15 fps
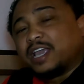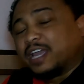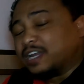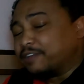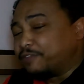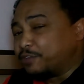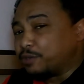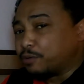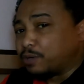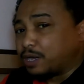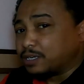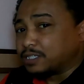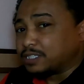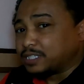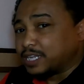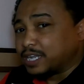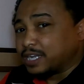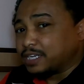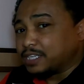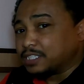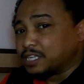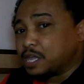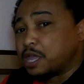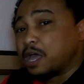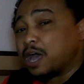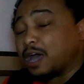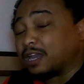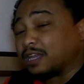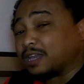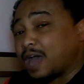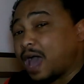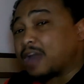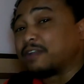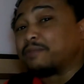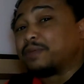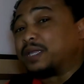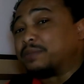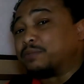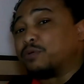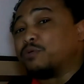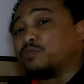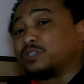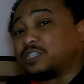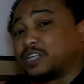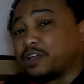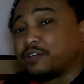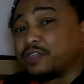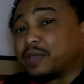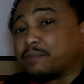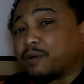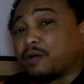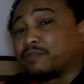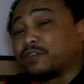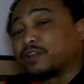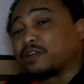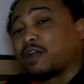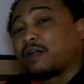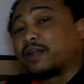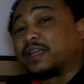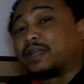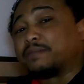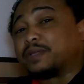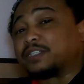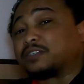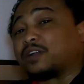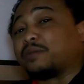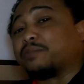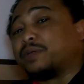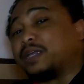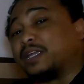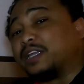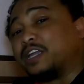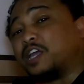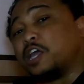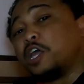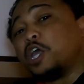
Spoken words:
And if you don't understand this, a lot of people who tell you they bought their car at MSRP,